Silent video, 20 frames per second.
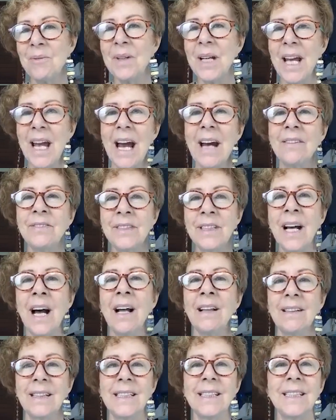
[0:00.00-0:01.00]
we have
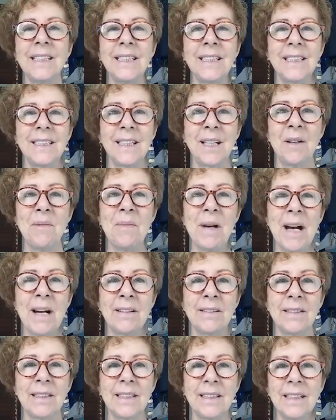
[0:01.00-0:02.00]
knowledge
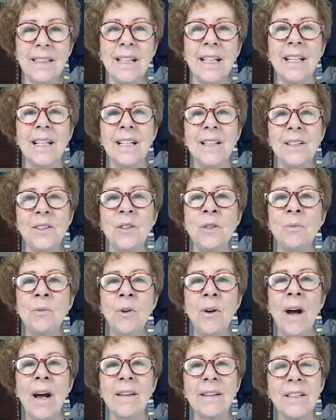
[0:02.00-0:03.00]
about
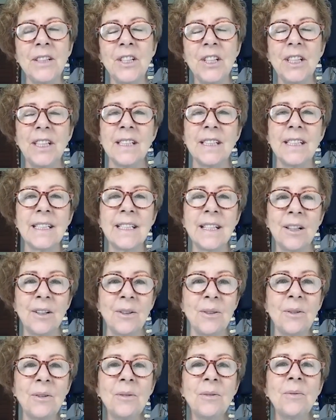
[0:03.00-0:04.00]
numerology, and
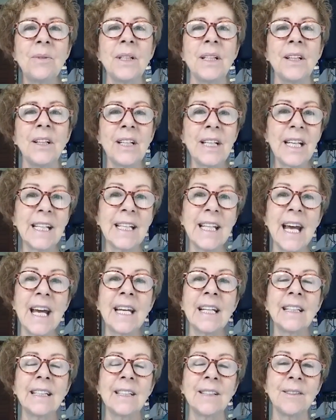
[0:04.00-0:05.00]
so we look at that
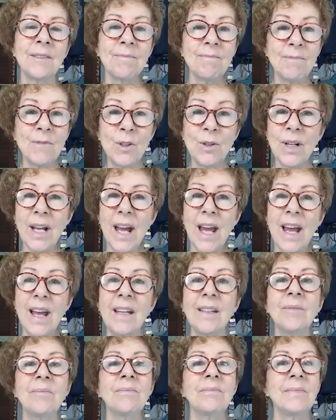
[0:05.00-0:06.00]
and go, okay,
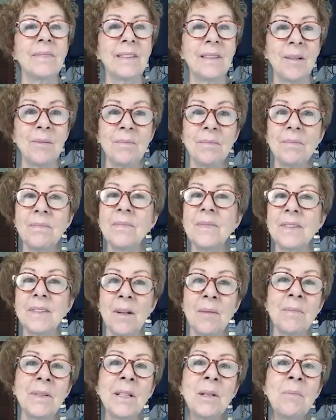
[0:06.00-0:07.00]

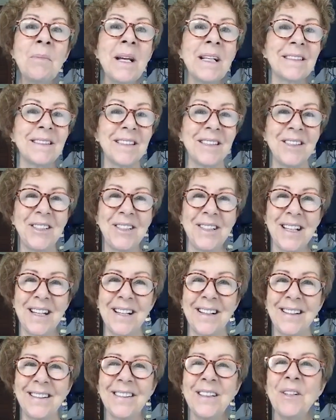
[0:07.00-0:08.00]
some little message
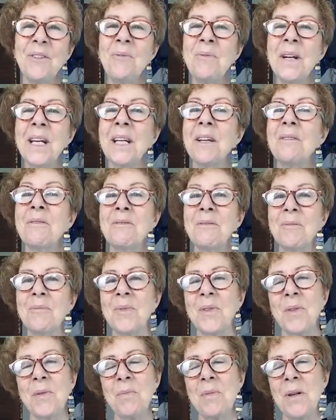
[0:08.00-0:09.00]
there, a little wink from
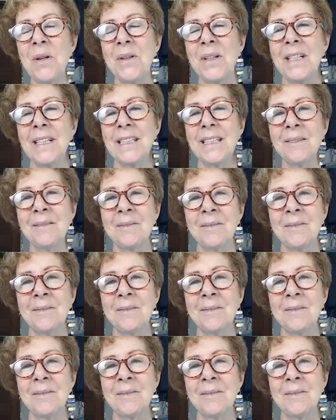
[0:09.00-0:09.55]
Spirit.